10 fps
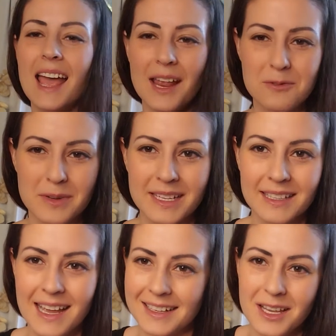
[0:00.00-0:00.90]
and
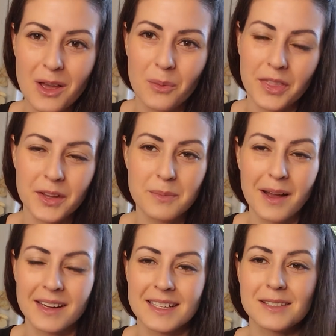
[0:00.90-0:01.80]
reconnect with their
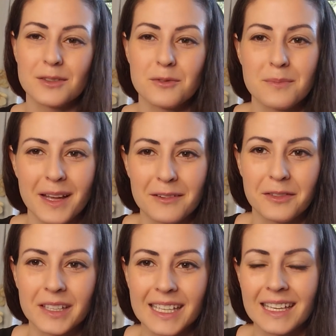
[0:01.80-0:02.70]
bodies through
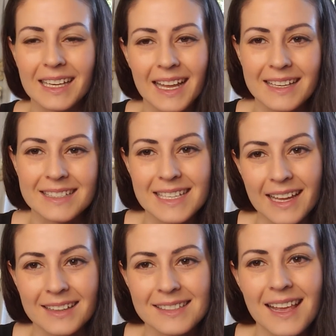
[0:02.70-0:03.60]
mindful eating and
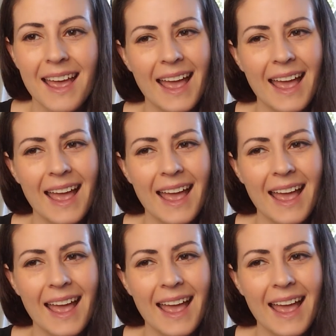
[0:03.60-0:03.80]
dance.